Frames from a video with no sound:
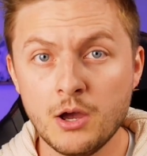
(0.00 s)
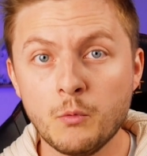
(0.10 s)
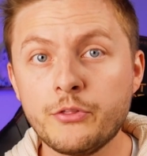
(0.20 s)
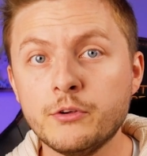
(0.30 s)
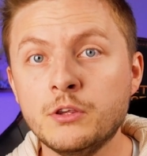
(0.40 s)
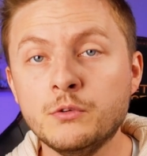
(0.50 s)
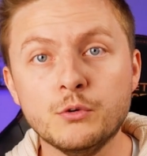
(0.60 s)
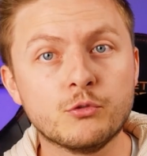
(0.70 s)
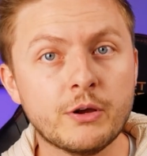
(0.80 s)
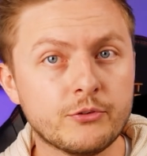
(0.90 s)
Whether you
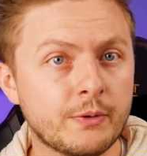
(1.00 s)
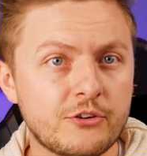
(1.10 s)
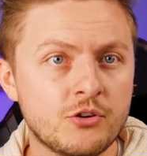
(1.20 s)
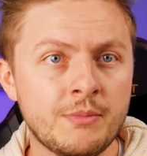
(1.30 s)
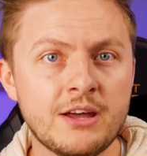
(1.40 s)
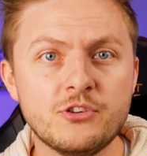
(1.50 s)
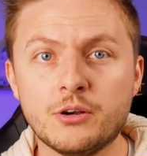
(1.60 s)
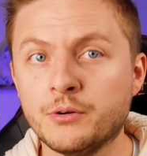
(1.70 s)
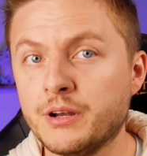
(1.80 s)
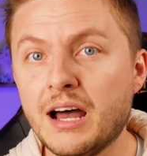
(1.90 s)
use resurrection
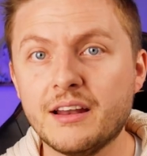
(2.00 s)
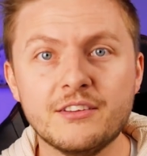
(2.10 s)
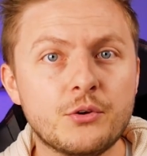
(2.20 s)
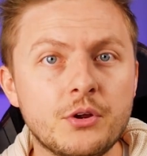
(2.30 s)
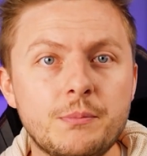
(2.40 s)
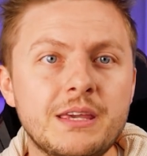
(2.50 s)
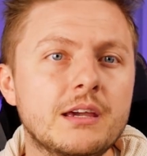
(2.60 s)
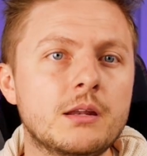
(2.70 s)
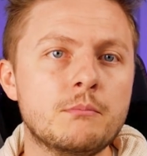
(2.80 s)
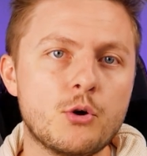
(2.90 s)
magic or not, it's going to
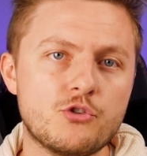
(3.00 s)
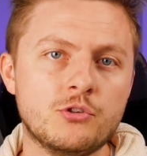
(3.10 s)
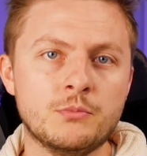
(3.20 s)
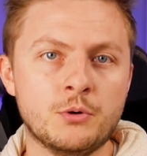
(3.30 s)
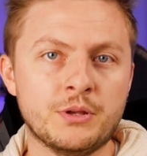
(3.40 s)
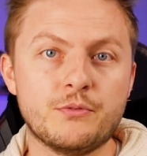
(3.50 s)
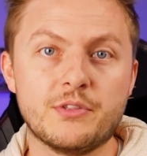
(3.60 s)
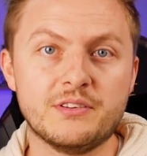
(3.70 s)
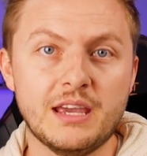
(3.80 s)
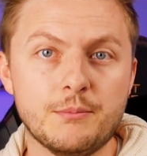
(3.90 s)
be an emotional moment
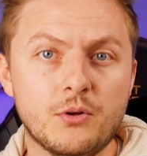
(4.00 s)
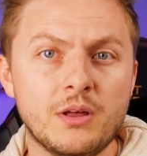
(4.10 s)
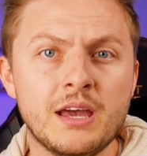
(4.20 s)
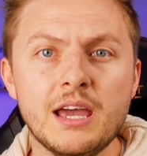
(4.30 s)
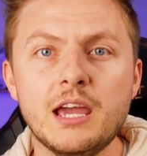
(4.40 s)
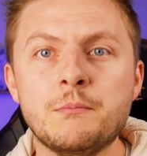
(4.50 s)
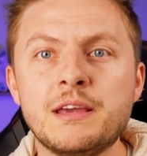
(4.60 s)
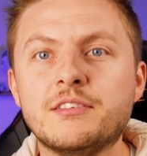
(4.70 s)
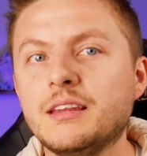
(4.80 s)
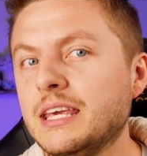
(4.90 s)
for the table. It
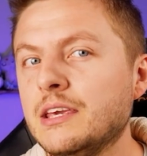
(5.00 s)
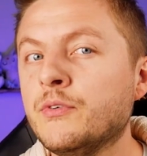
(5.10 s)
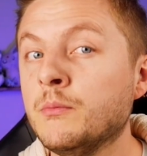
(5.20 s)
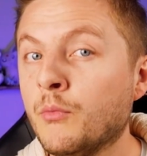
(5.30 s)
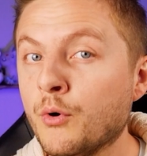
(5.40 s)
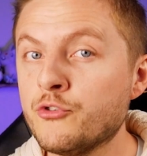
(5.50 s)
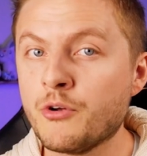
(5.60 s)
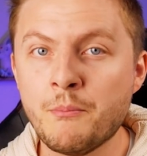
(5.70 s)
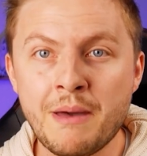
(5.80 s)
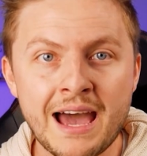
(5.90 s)
makes it even more
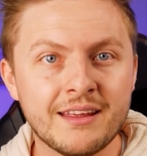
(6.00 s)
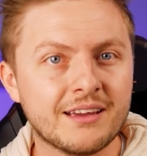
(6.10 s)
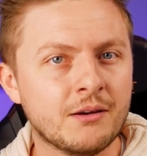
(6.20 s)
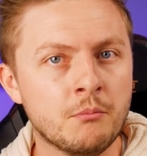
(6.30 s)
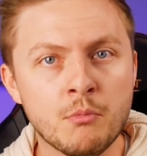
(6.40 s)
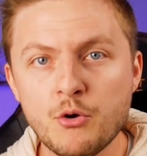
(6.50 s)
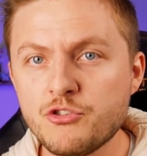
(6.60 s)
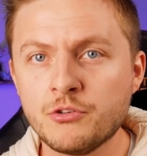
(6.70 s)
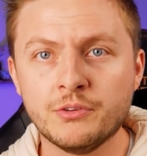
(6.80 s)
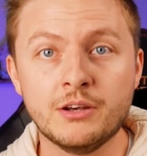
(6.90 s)
dramatic,
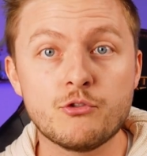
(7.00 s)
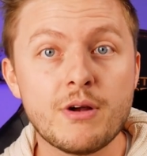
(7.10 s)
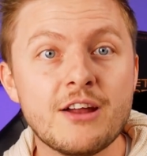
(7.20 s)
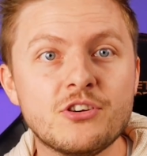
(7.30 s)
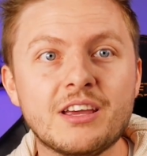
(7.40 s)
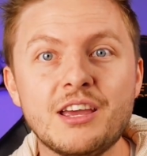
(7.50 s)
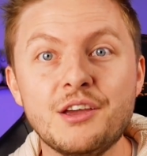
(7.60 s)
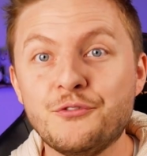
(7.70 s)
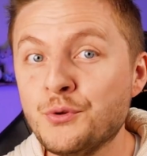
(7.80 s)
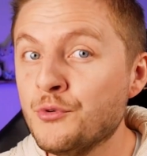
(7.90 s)
emotional, and tragic
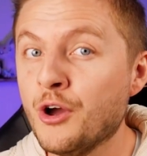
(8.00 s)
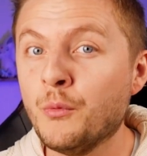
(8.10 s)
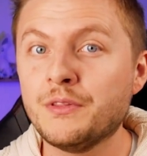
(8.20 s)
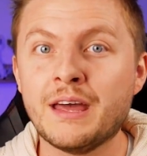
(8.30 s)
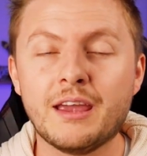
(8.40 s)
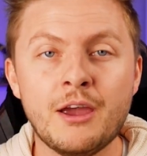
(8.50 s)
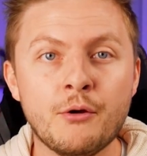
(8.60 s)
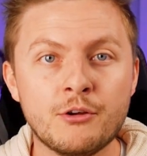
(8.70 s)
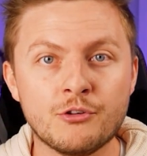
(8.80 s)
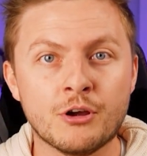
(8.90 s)
if you know what that
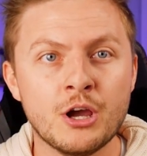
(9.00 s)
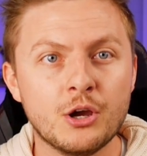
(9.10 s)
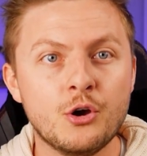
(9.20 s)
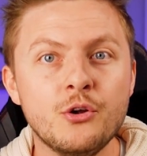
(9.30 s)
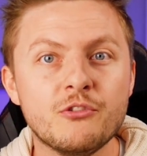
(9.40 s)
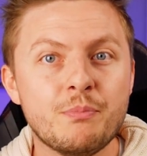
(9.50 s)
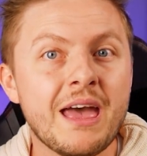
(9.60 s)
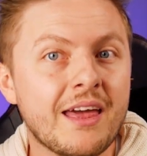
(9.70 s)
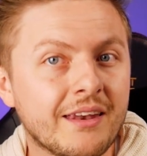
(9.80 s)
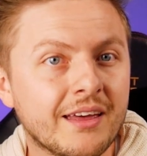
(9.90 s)
character could have
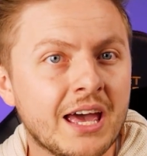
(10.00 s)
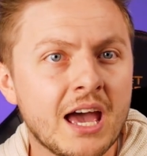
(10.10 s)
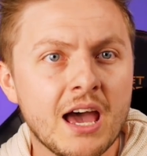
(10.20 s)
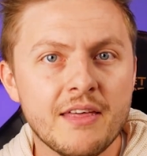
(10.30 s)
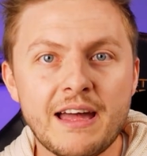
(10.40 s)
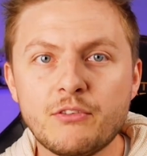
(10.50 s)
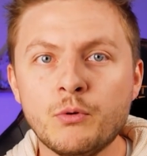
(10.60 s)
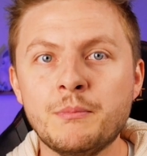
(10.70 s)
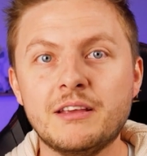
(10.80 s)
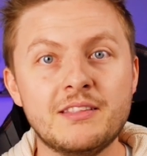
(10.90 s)
been.
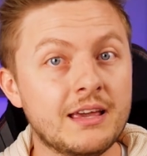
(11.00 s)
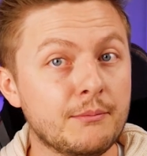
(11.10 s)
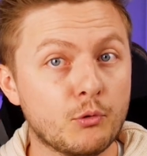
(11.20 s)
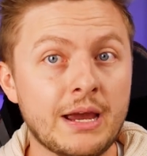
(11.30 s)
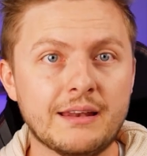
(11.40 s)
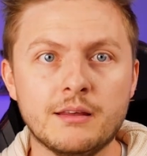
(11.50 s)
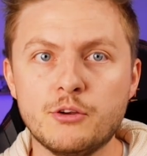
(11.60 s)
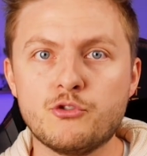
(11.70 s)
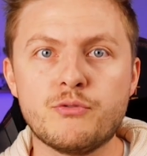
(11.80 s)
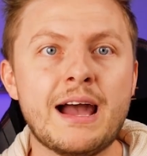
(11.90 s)
That's what makes the game great.
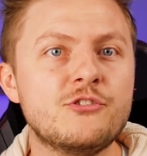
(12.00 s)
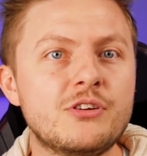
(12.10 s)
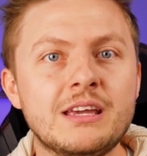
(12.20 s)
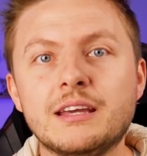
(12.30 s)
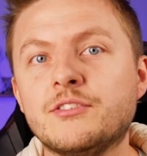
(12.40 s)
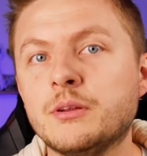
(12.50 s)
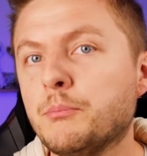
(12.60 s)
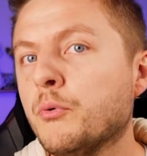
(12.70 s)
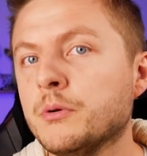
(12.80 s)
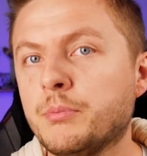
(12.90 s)
Tragedy is an
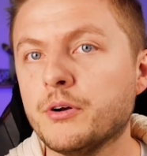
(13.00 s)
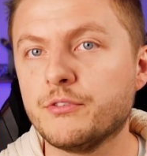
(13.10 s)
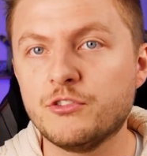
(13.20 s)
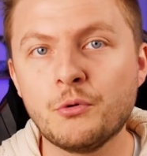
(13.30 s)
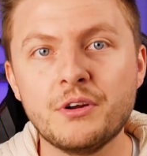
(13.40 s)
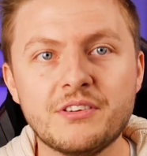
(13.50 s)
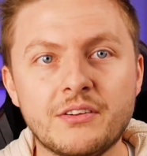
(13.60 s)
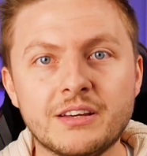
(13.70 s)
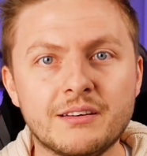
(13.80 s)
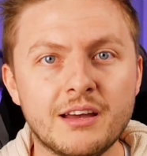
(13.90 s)
important part of
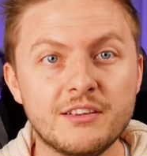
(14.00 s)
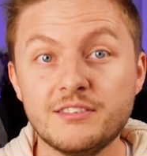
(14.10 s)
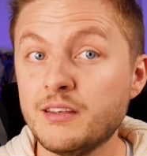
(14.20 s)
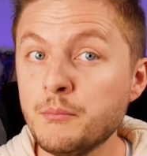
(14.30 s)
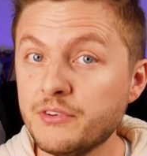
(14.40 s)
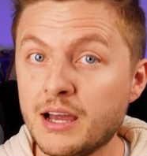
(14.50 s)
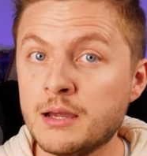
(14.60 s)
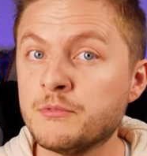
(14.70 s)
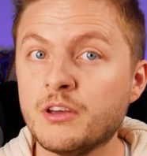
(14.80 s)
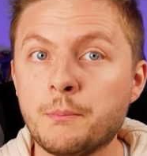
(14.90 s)
storytelling.
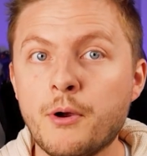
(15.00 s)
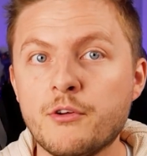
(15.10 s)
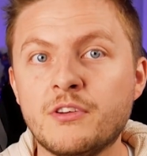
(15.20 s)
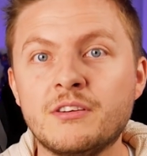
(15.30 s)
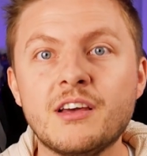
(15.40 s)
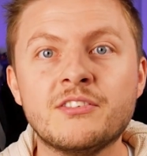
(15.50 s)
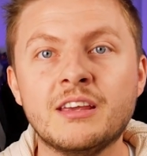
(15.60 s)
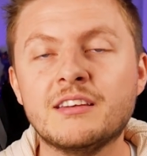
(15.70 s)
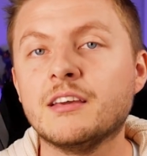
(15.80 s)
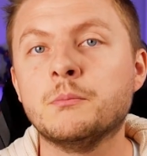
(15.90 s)
Sometimes a person
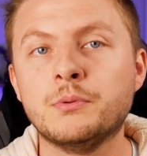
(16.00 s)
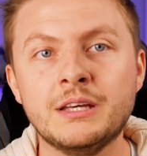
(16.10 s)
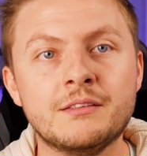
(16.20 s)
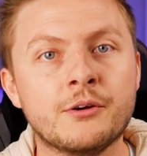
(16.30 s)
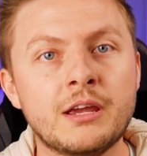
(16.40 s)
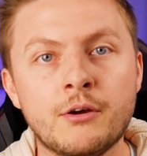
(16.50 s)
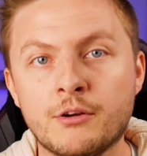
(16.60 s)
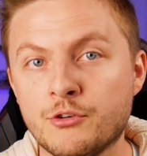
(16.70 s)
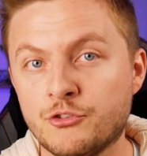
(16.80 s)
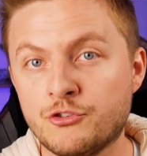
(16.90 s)
doesn't get to complete their
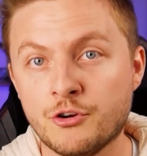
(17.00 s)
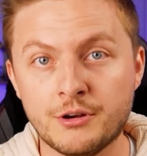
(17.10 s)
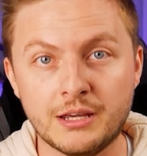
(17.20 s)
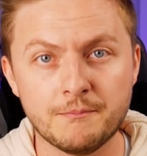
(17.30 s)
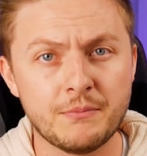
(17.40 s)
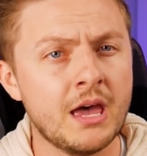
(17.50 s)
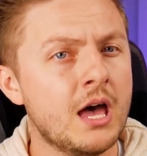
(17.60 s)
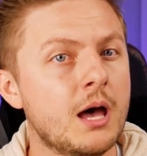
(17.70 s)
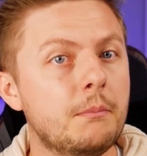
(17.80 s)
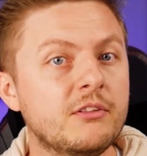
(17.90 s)
character's journey,
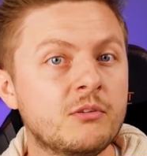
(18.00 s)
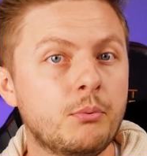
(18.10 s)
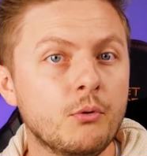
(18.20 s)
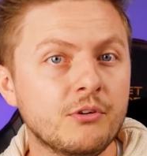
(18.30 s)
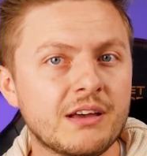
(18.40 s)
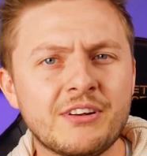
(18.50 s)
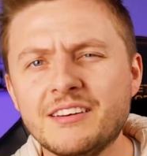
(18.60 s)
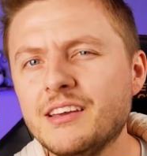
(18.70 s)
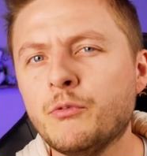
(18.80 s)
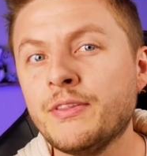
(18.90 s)
but it's important to have an
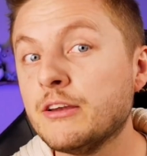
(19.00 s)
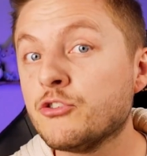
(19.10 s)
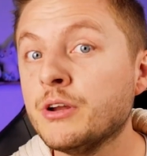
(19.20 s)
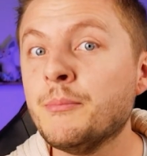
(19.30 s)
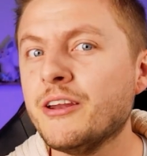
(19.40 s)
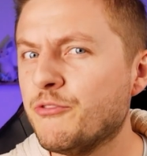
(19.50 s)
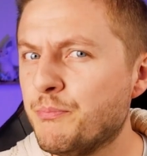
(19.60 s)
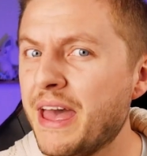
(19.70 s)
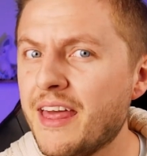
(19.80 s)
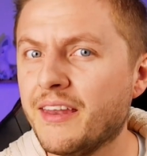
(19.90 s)
idea of what that journey might
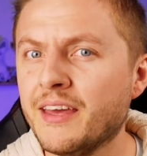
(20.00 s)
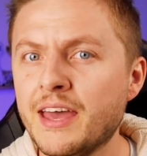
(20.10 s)
have been.